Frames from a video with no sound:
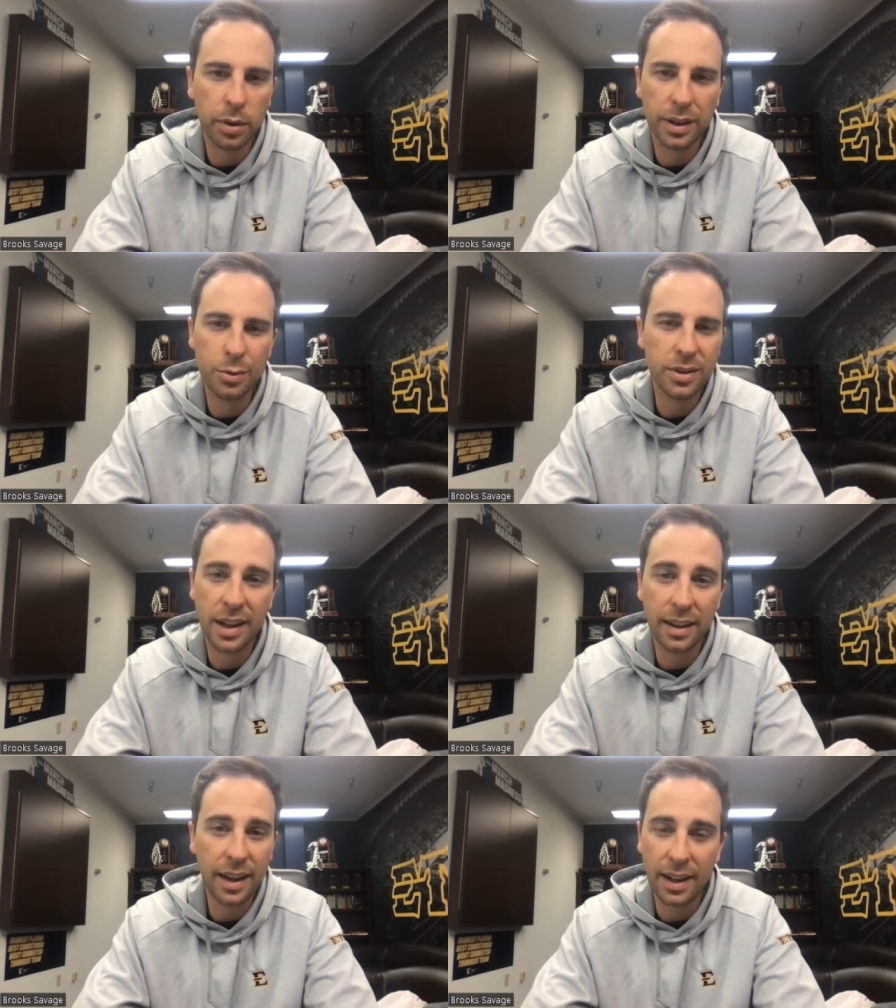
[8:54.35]
but it was
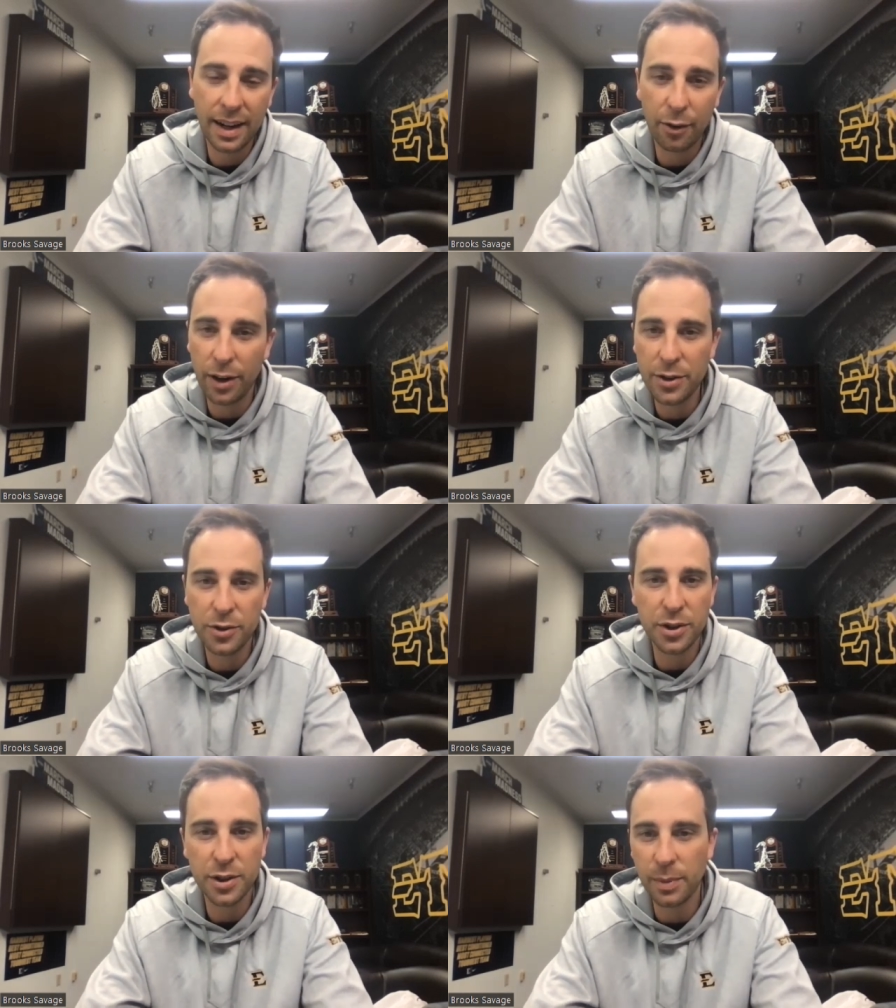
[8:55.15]
that that never
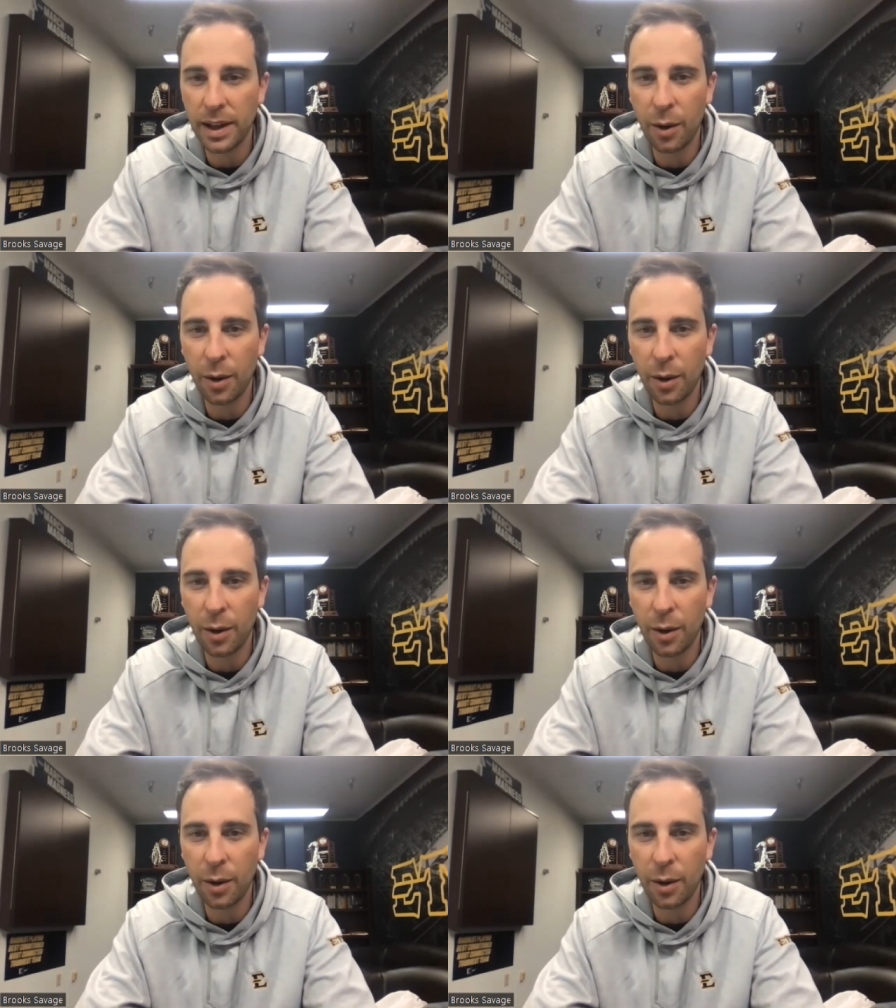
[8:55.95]
interested me.